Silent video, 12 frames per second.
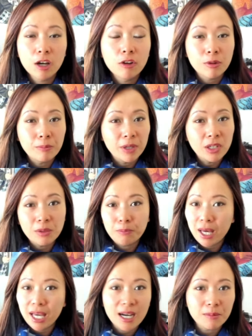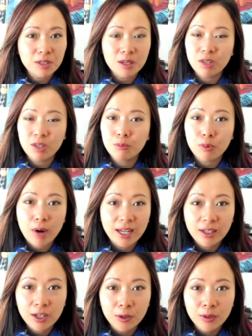for me to pick up something brand
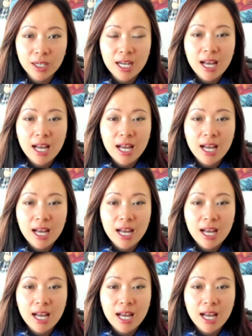new.